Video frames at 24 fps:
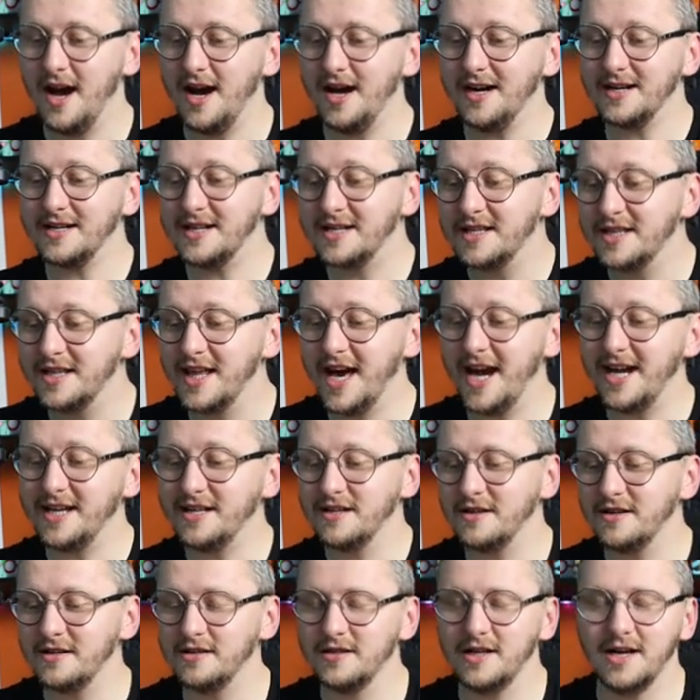a
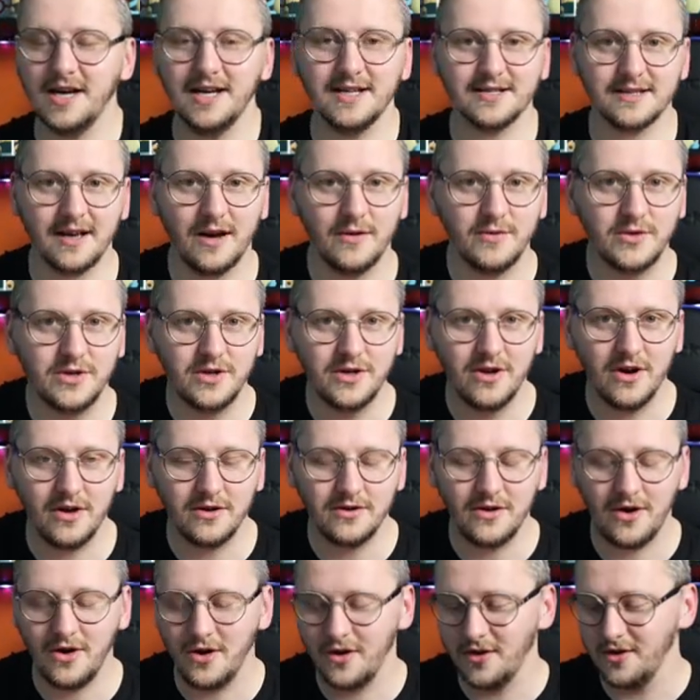Claydol as our
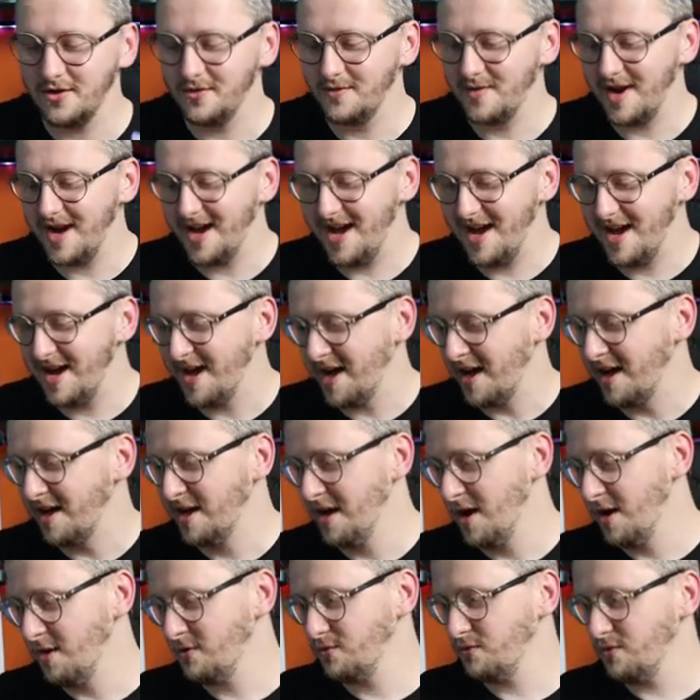non-holo rare.
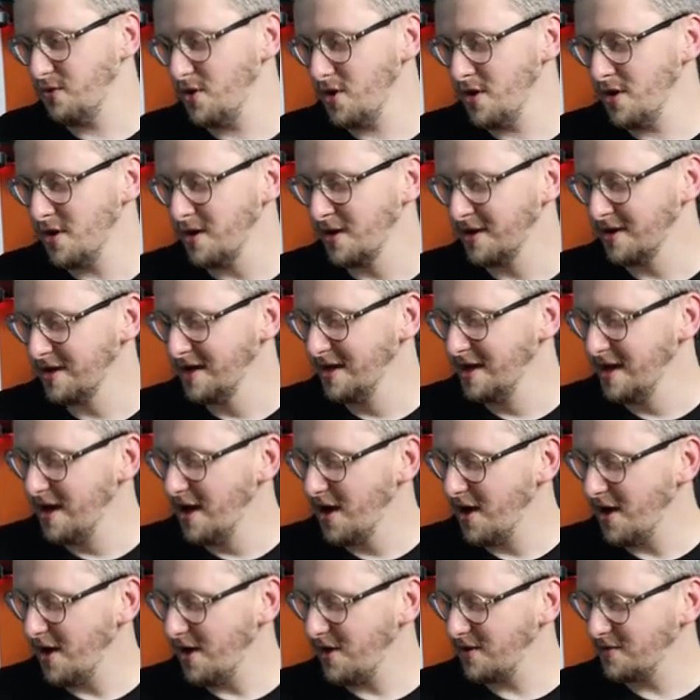Woo!
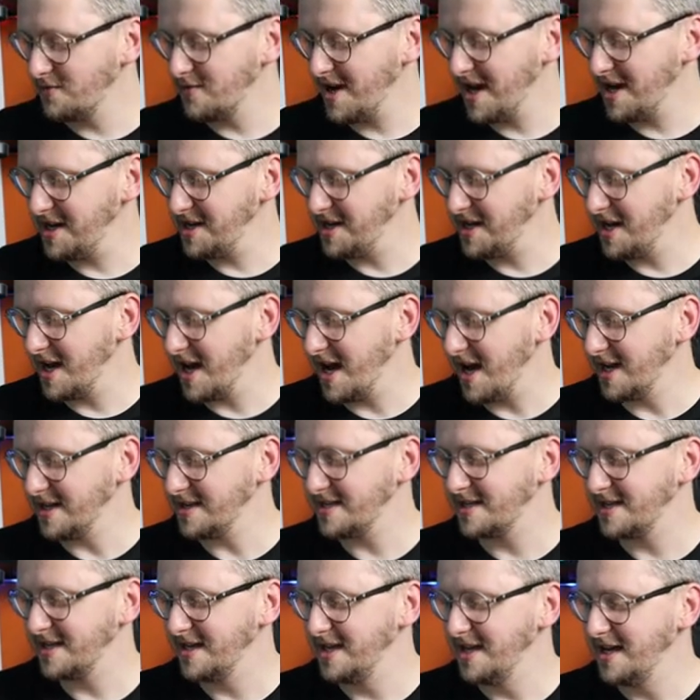Alrighty
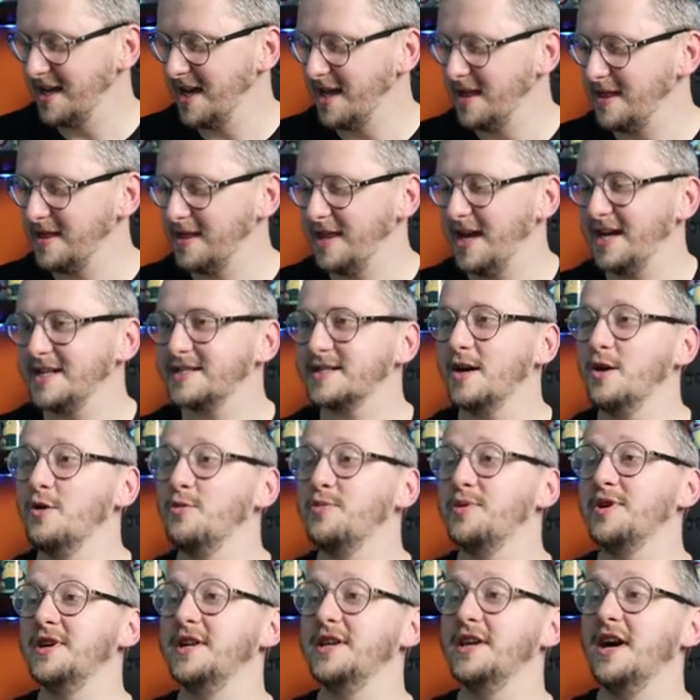guys, let's
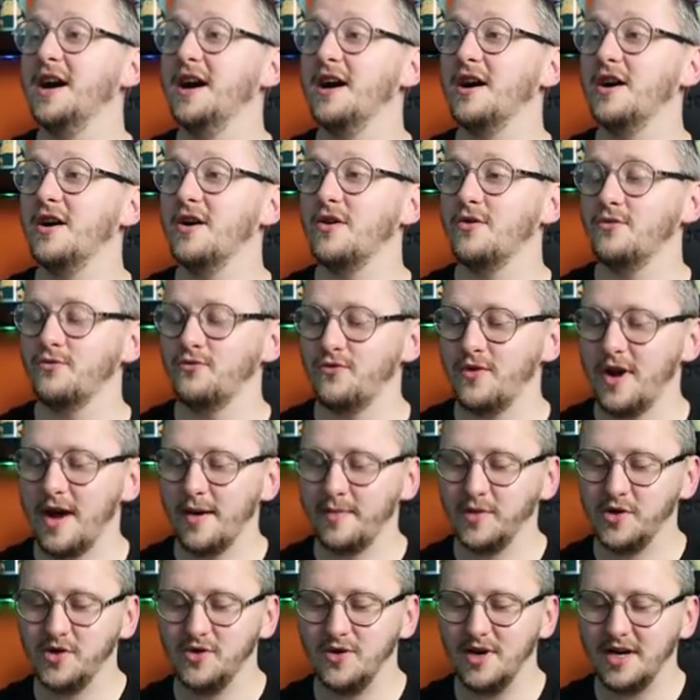open
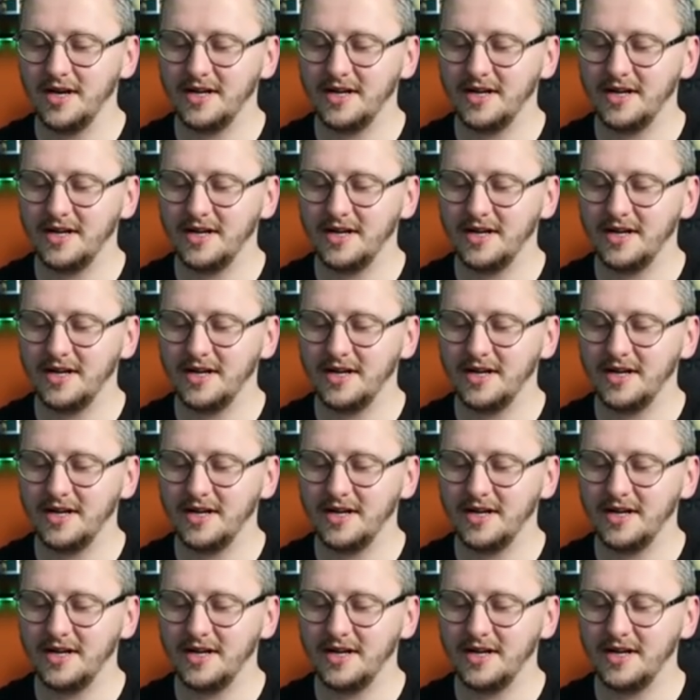Rebel